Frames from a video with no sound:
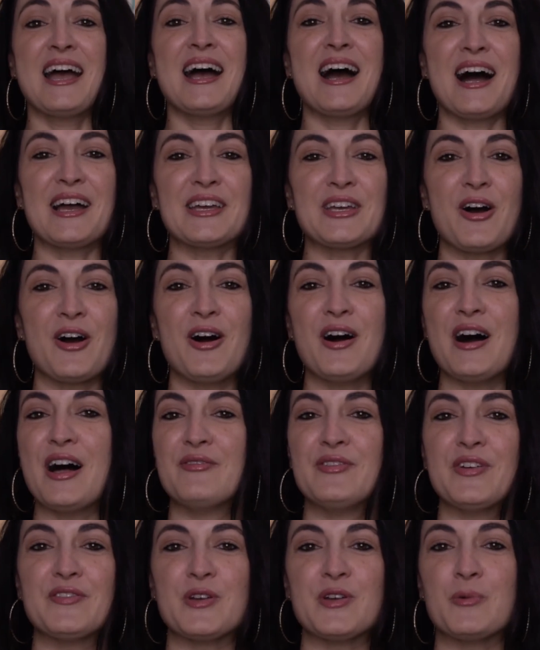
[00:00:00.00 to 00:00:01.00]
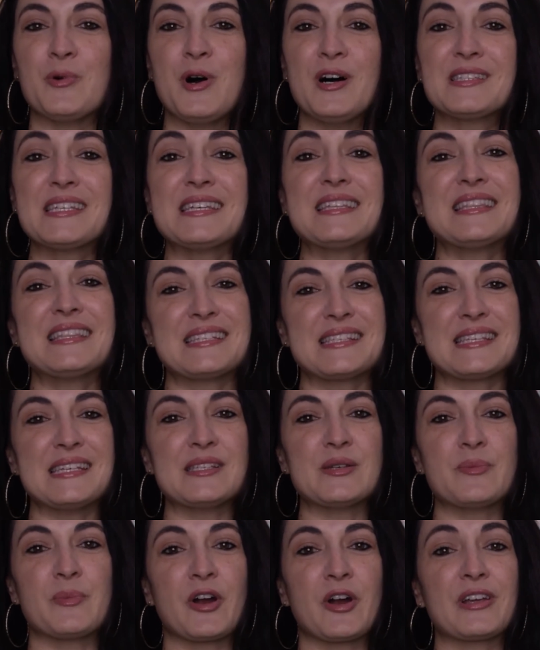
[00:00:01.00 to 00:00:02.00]
Hi, y'all. I'm Vivian Walton, the
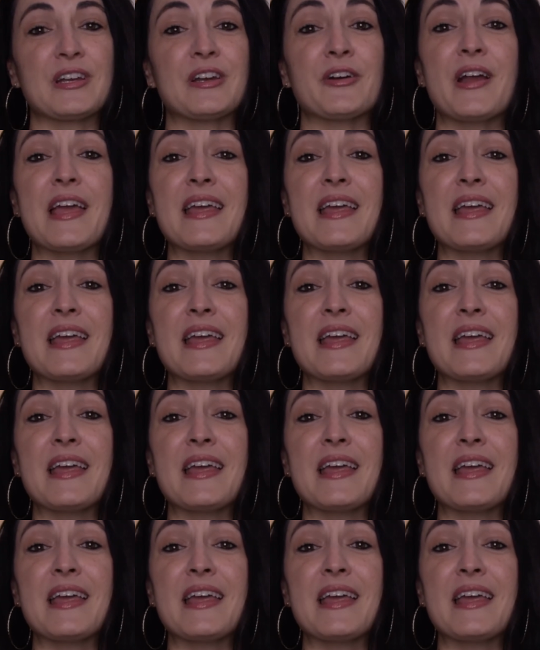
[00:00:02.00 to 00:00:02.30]
seasoned marketer,